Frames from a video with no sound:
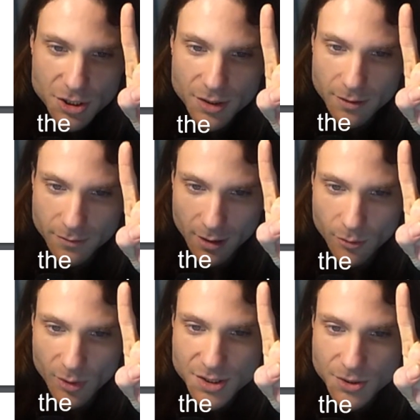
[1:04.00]
that
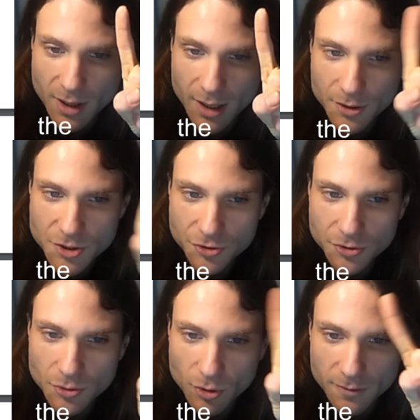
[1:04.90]
evaluates to either true
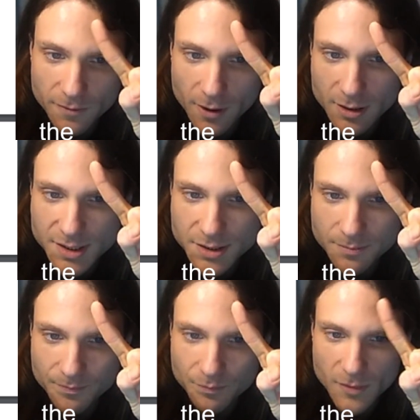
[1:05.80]
or false.
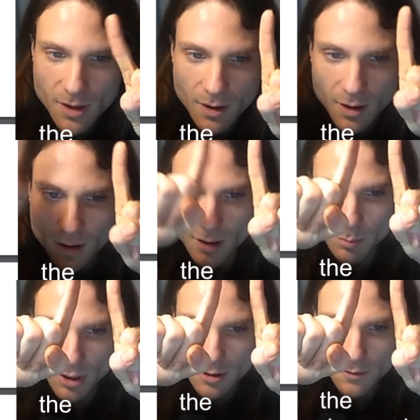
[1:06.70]
A
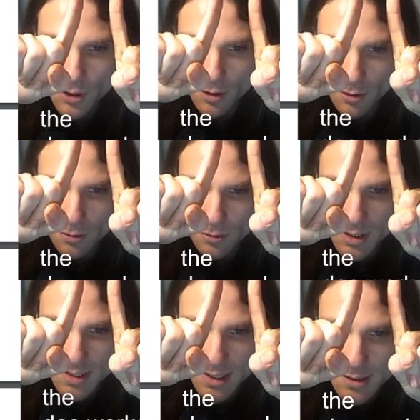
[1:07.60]
block of code that is
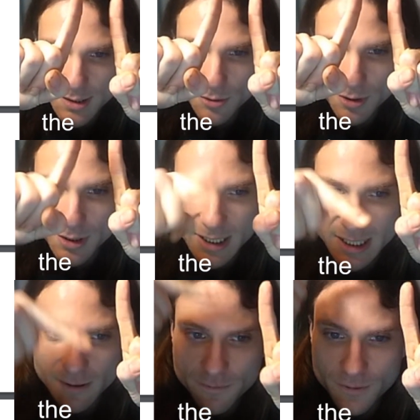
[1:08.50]
executed
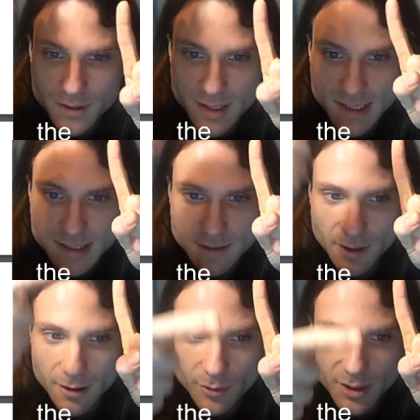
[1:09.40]
if the test
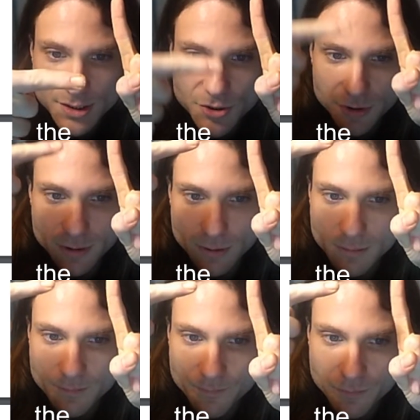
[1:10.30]
evaluates to true.
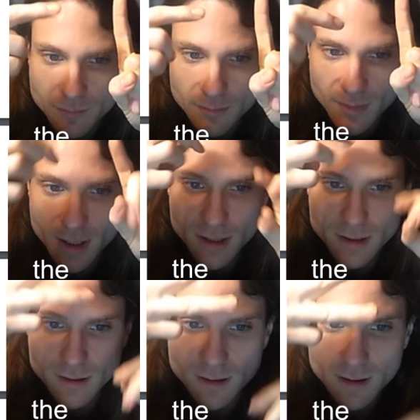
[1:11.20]
And
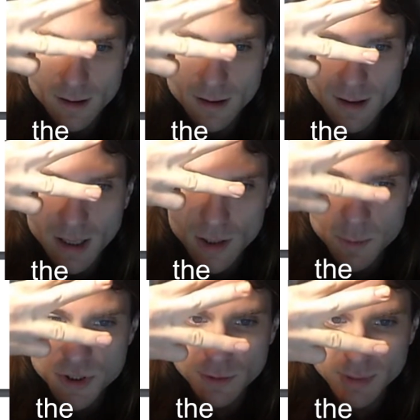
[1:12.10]
an
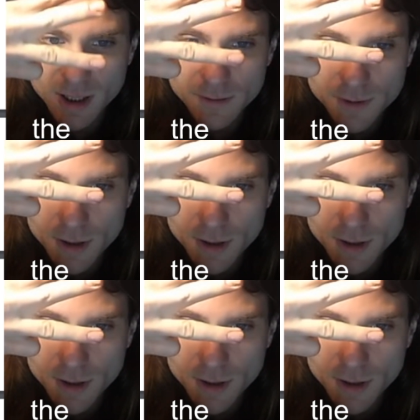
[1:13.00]
optional block of code